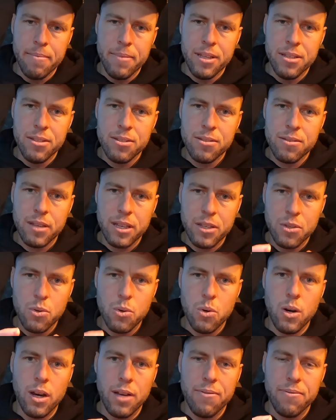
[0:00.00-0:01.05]
is
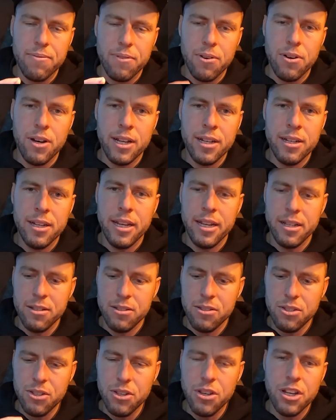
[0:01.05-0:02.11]
quite fine
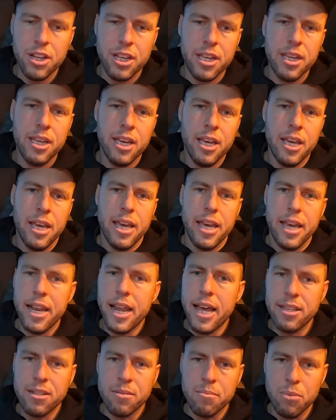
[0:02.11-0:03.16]
and sturdy and
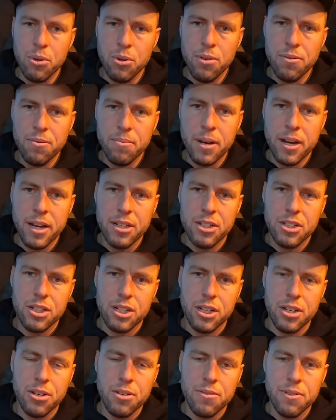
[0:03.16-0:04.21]
hasn't moved much
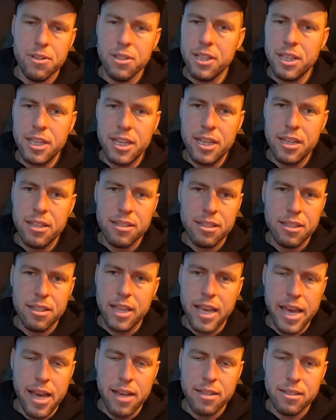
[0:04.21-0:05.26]
over the years that
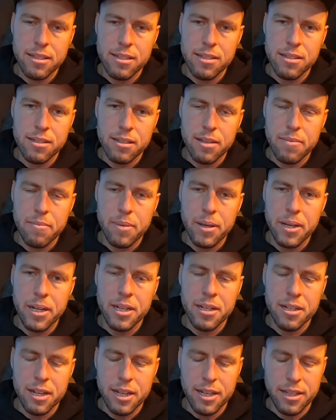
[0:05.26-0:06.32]
the house has
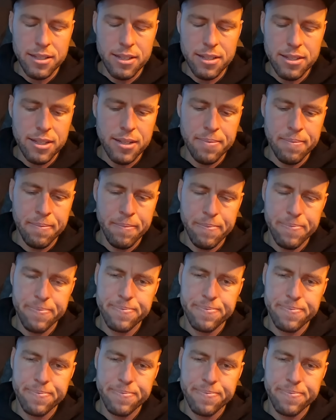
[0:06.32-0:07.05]
been existing,